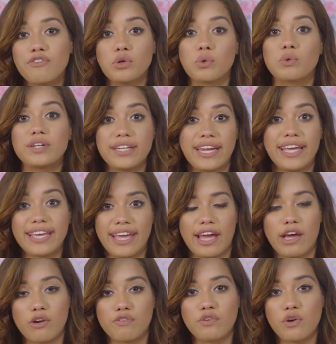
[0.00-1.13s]
If you don't take
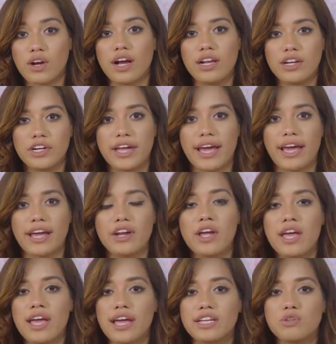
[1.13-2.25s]
care of your colored hair,
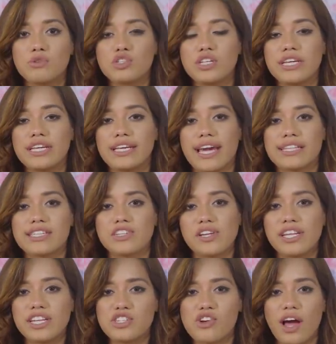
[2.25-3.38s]
it usually gets
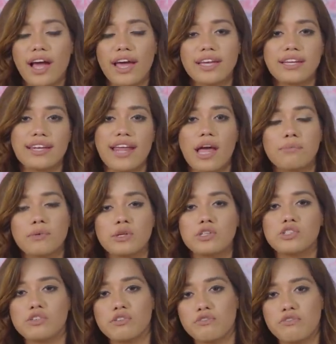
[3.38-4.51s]
really dry and
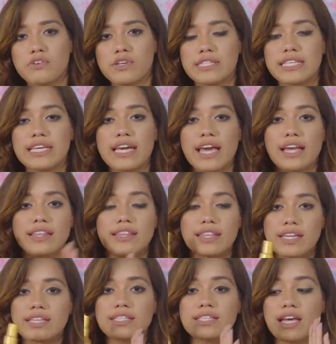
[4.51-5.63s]
damaged and frizzy, and
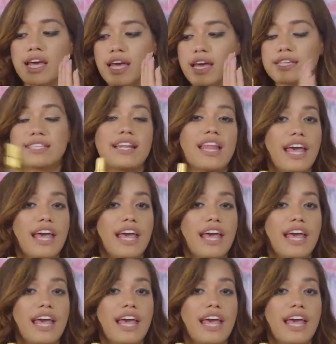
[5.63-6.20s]
this is a